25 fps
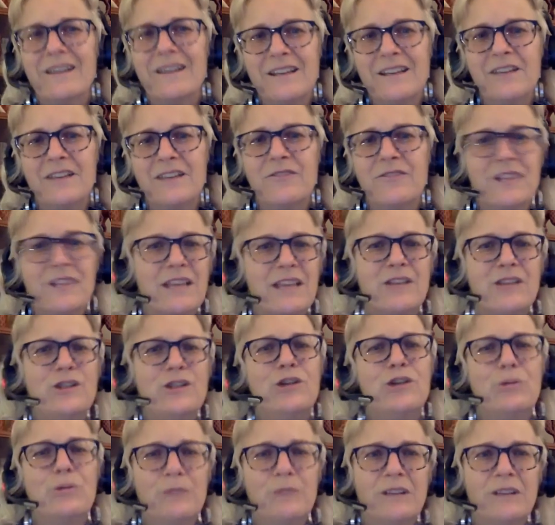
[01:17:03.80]
of the
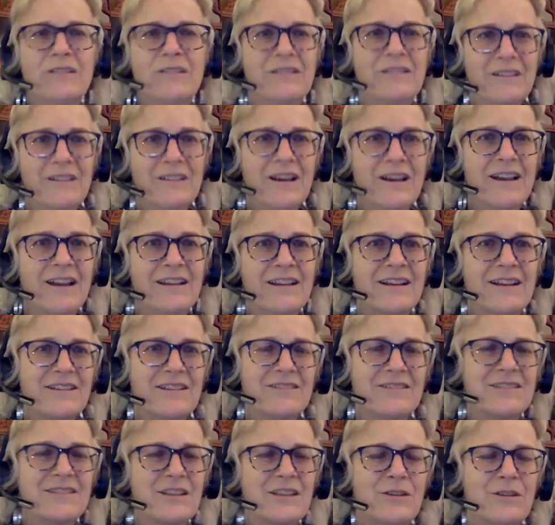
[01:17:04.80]
inhuman i
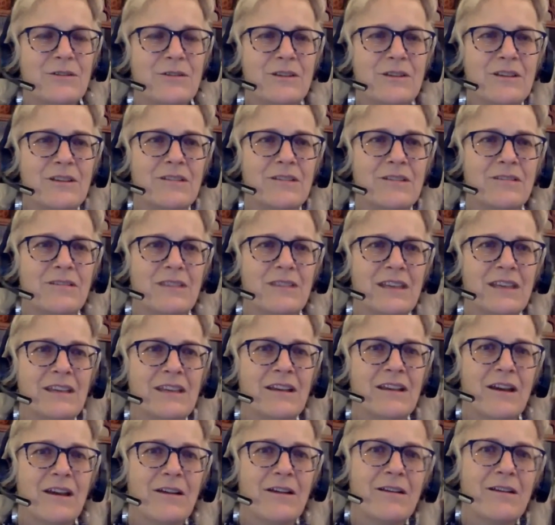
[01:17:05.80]
guess you know the the
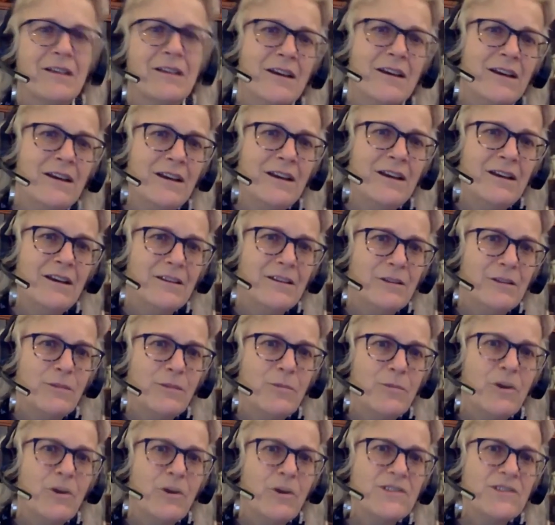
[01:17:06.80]
uh, the
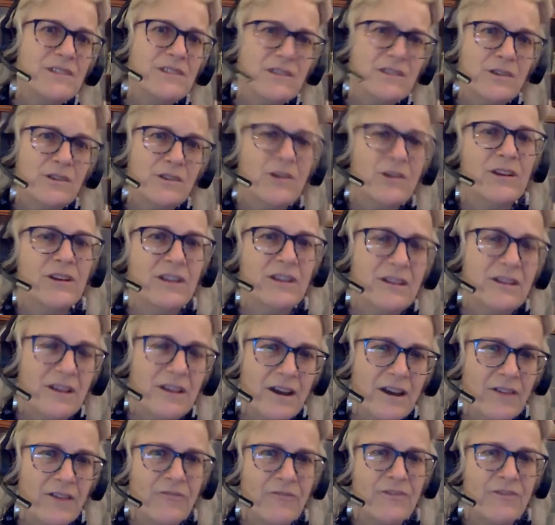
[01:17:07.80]
personhood
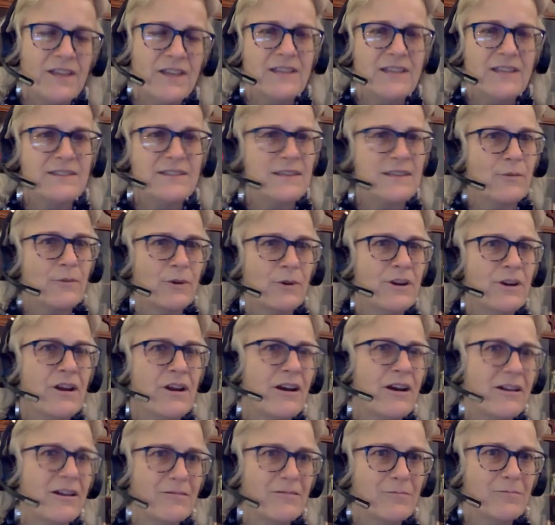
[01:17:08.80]
of things that were
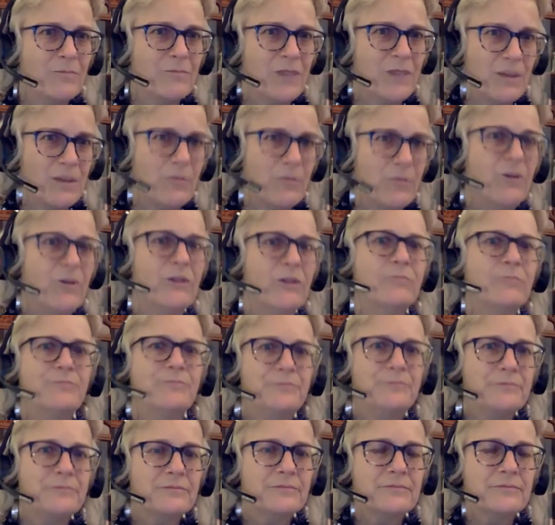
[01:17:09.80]
not people
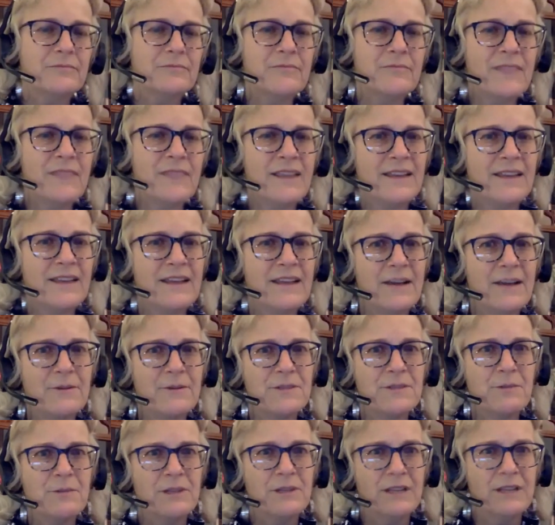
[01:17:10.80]
and right. i always
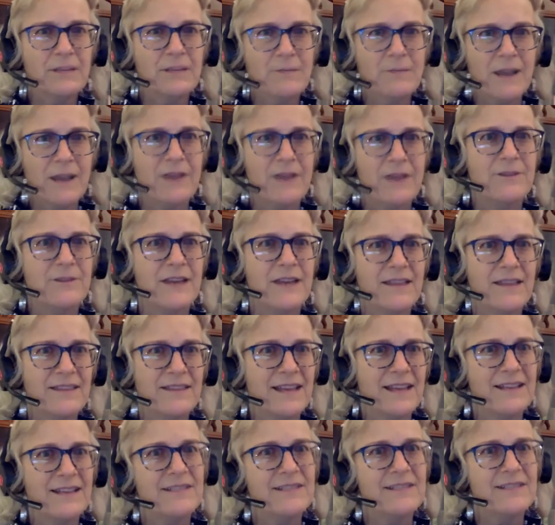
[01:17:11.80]
really admired that and that
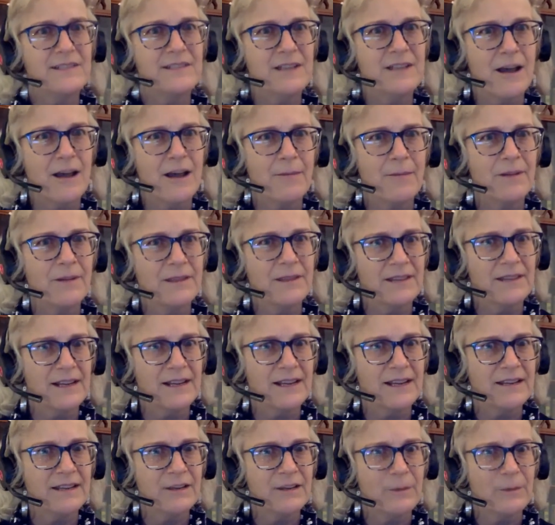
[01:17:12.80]
is a topic that
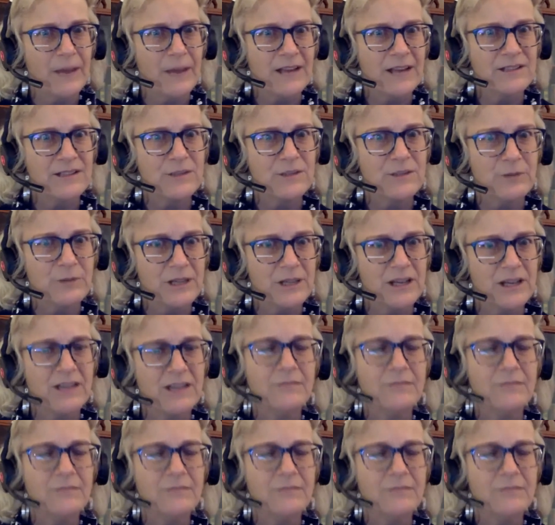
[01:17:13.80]
i go back to a lot